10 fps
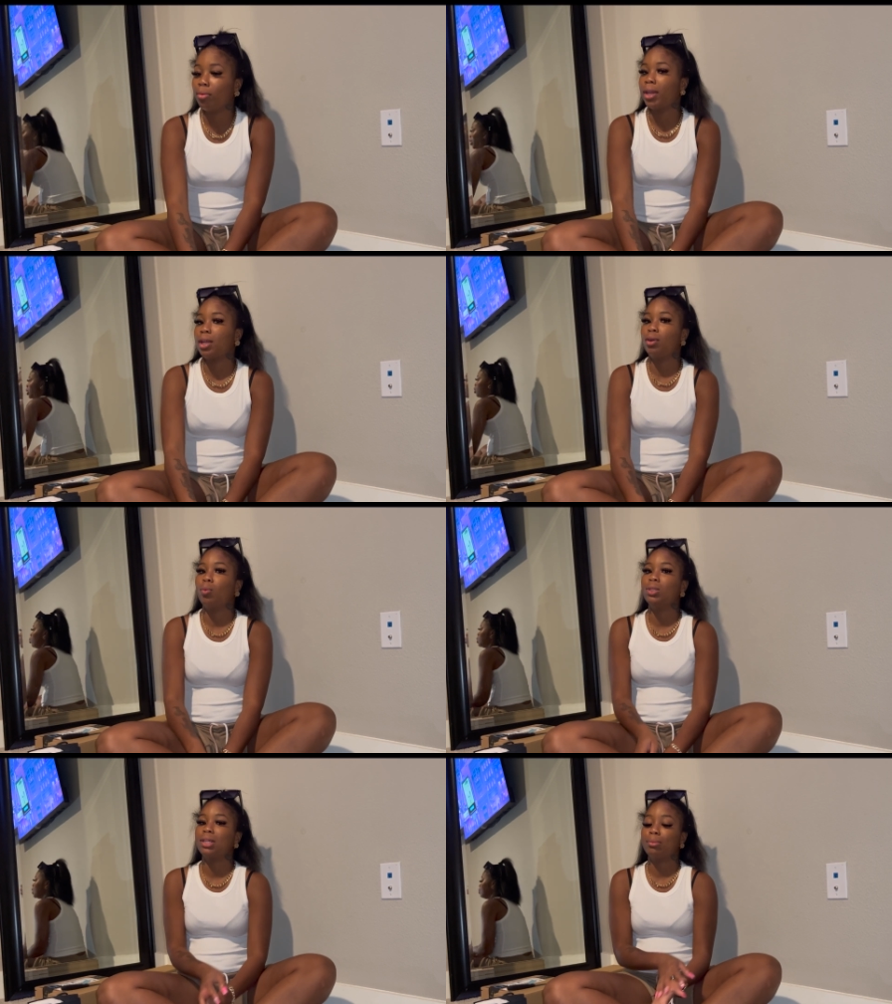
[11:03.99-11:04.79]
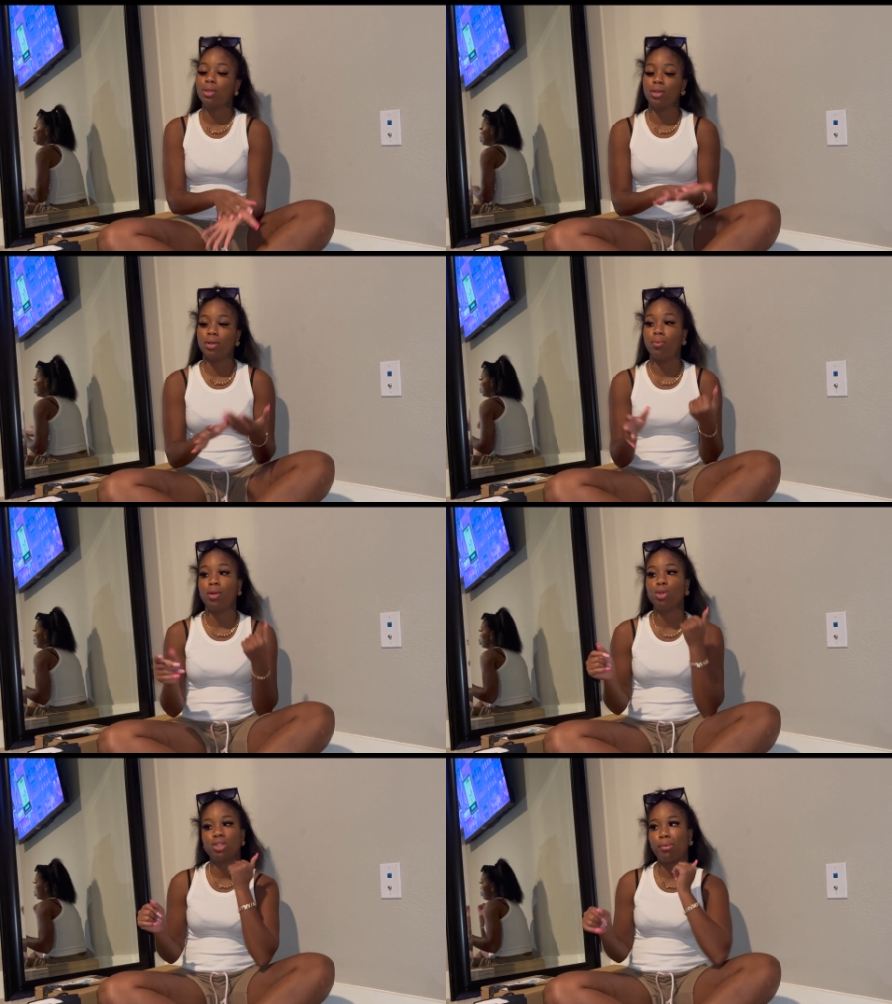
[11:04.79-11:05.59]
And y'all know once I'm little,
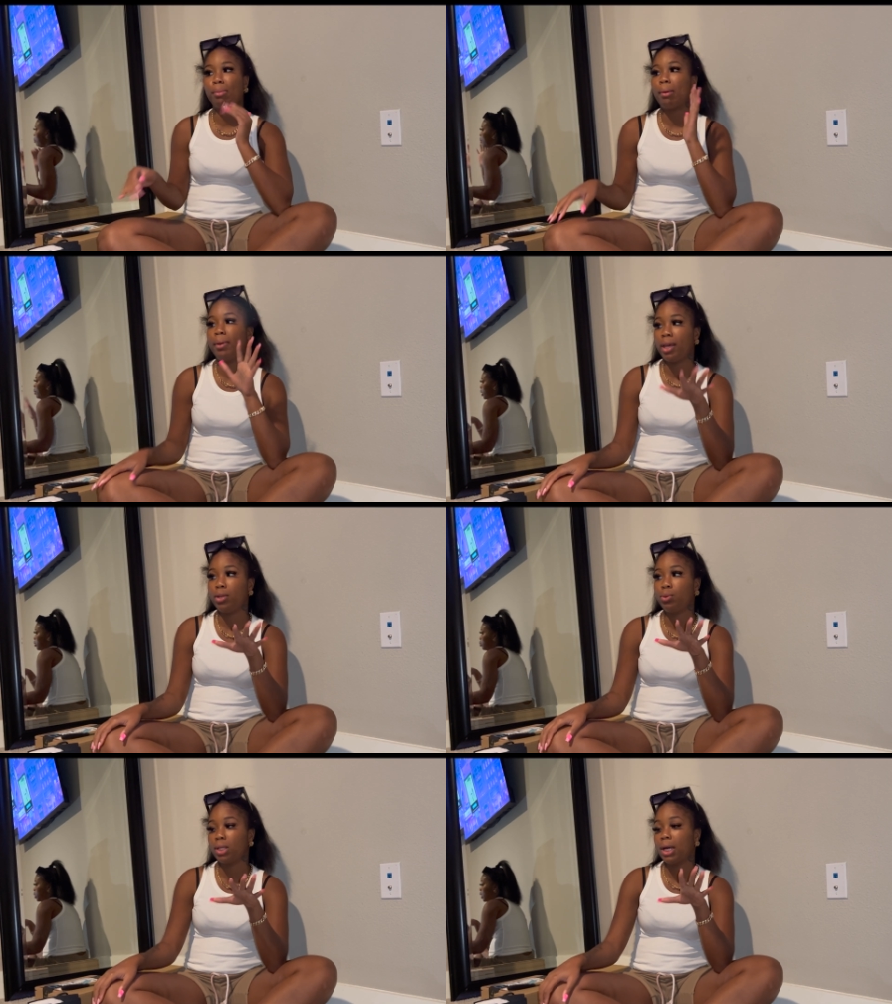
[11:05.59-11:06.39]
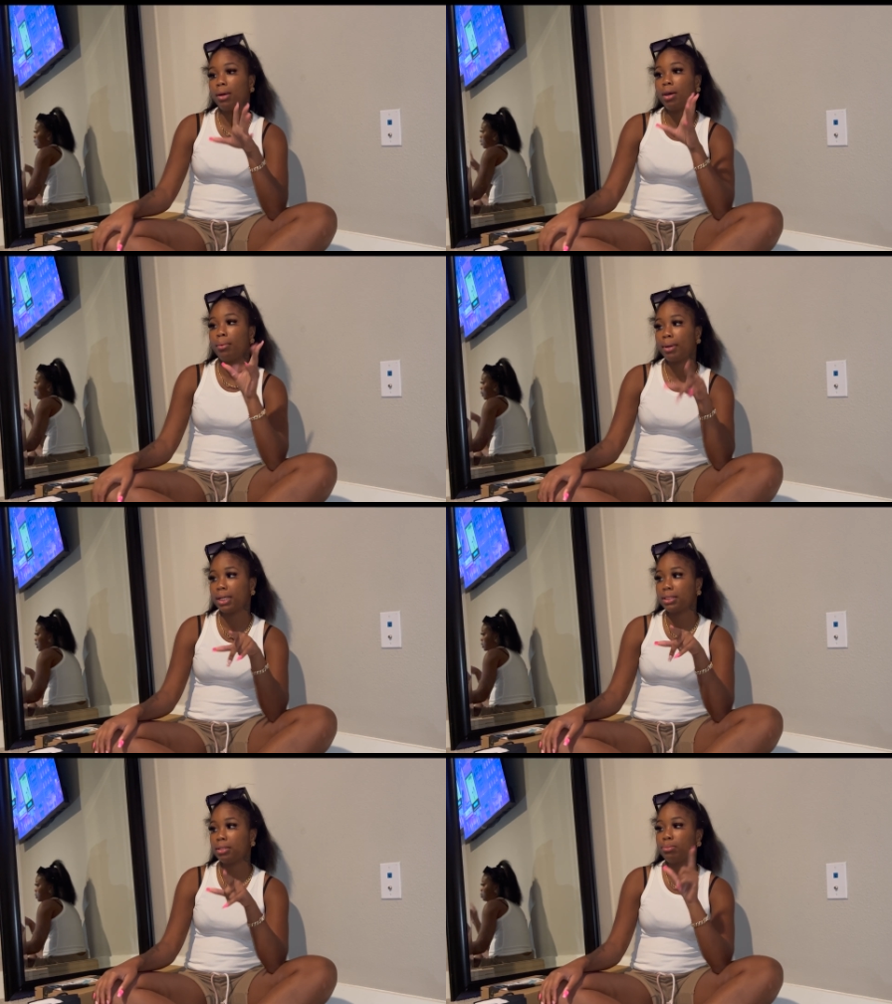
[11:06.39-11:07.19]
well, usually on my bed, do not
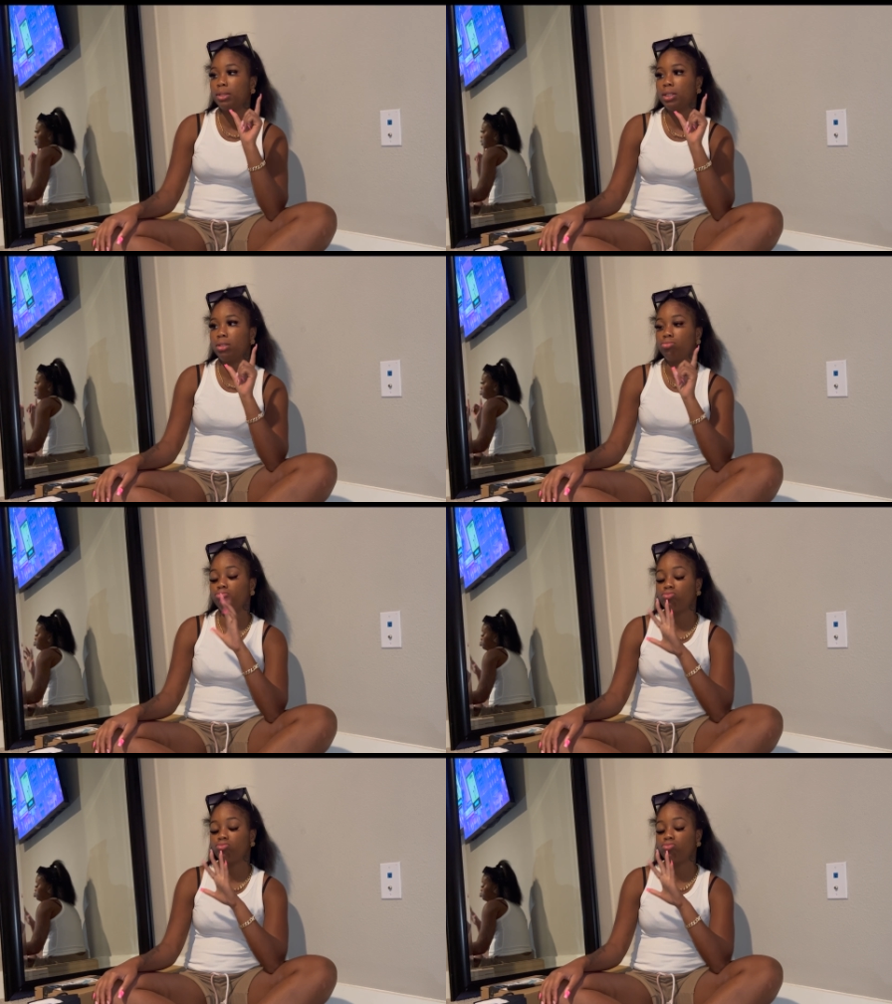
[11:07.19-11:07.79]
unboxing, but